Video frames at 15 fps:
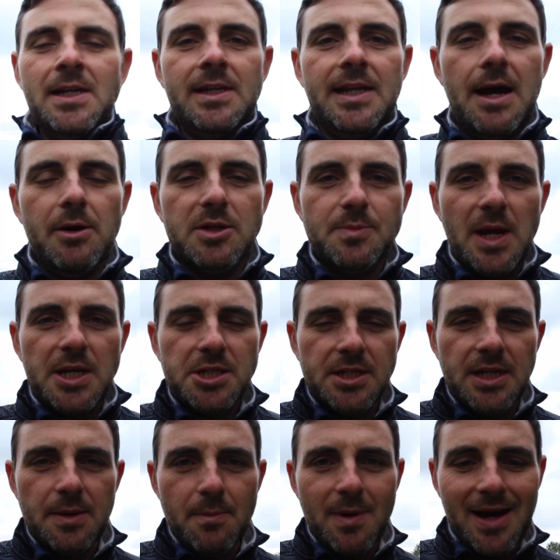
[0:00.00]
Now, as
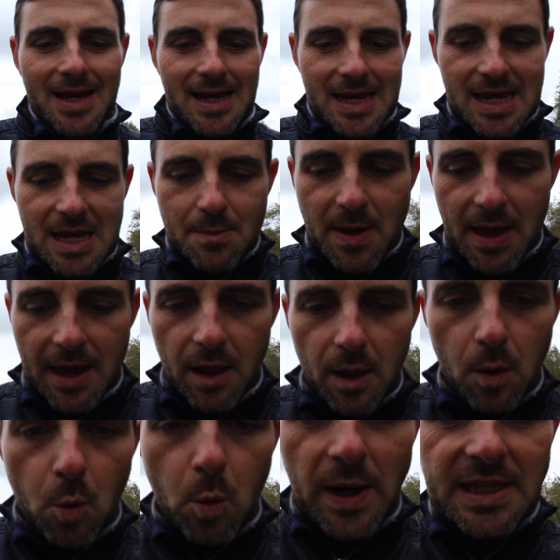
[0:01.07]
mentioned in my
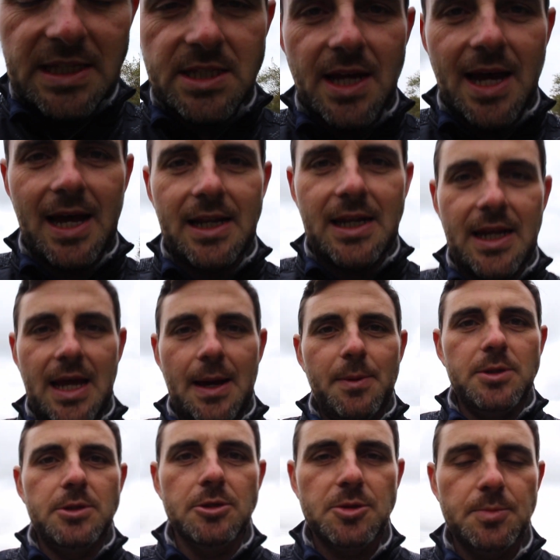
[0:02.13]
email, winter handicap
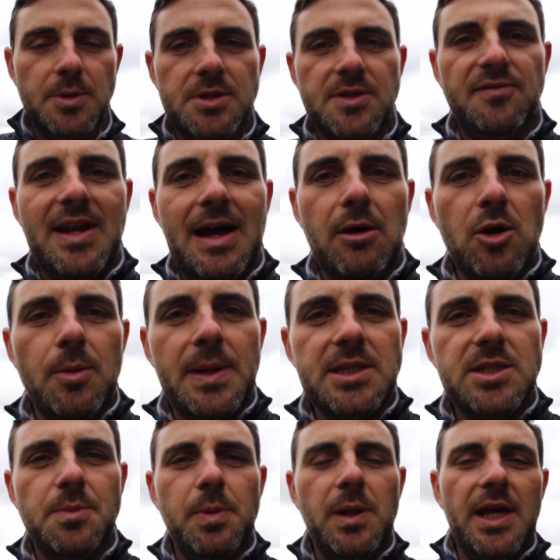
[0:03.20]
adjustments have now come
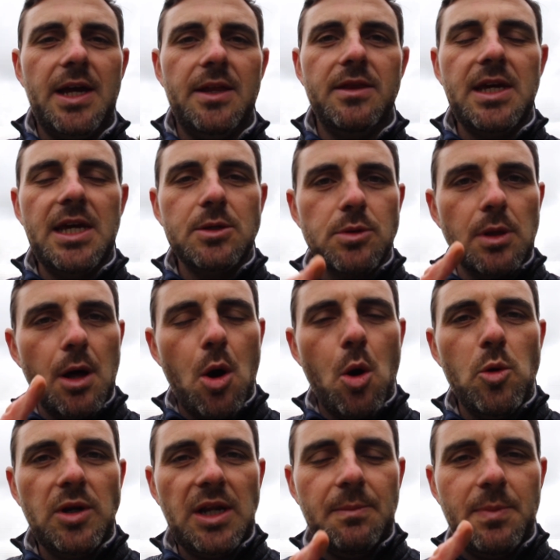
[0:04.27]
into play, and these will
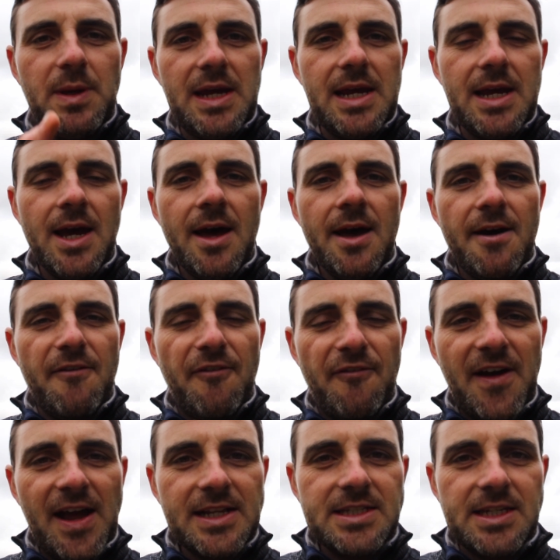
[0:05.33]
only be
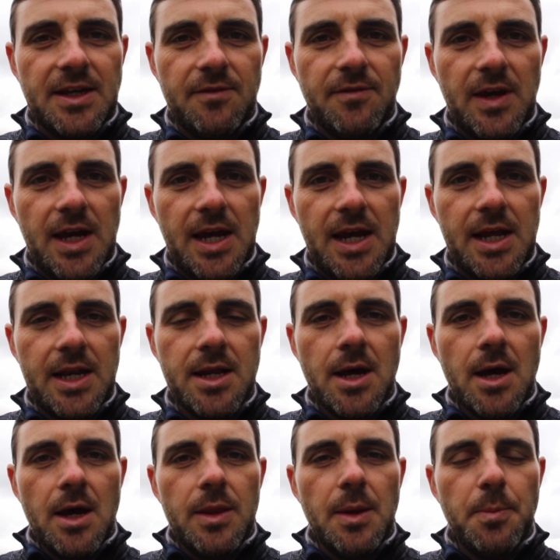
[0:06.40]
effective in
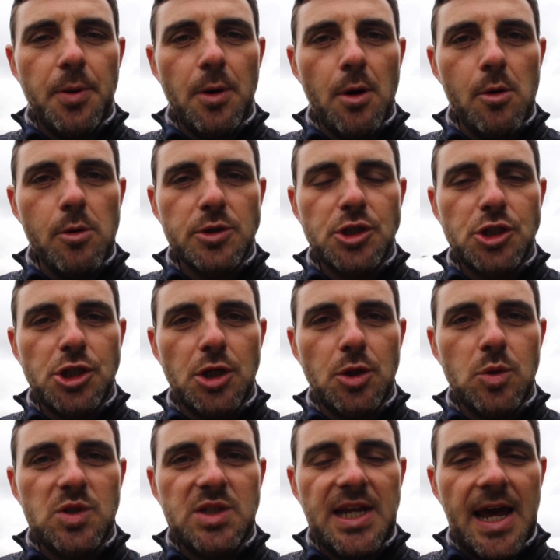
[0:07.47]
the pros
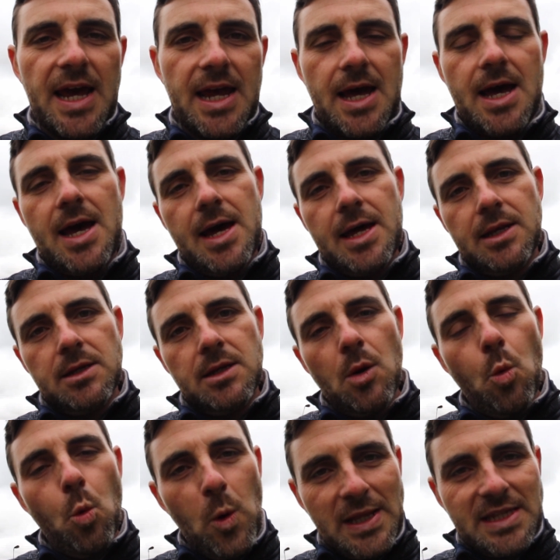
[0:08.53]
Tuesday and
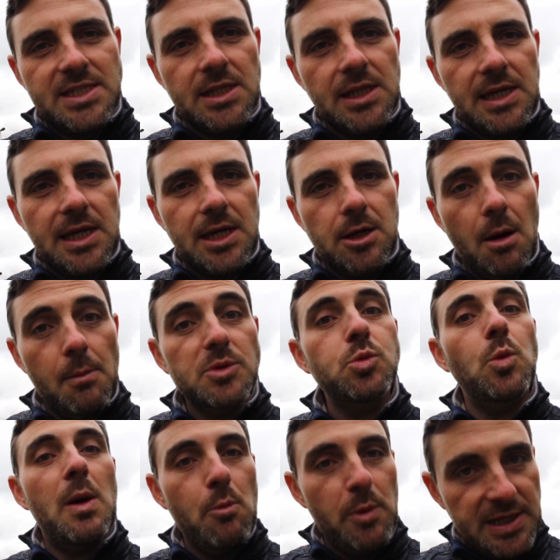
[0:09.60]
winter league comps
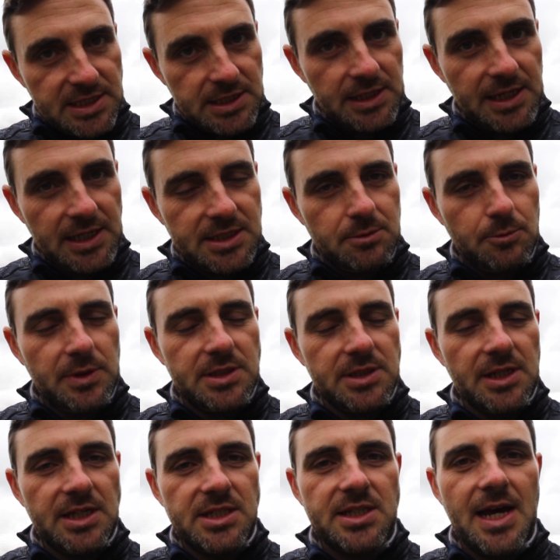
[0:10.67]
when winter league
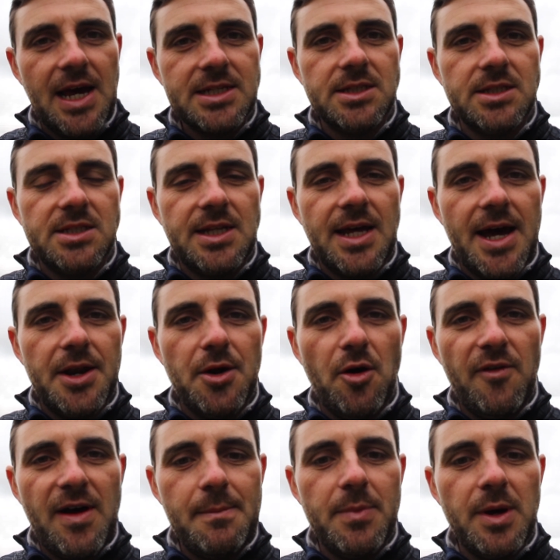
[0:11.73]
starts at the start of
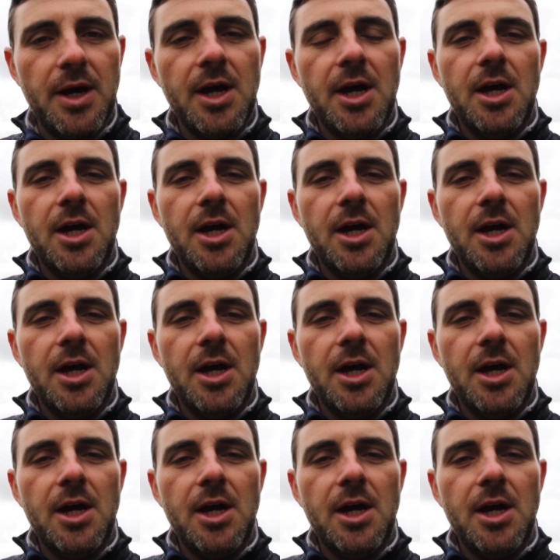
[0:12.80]
November.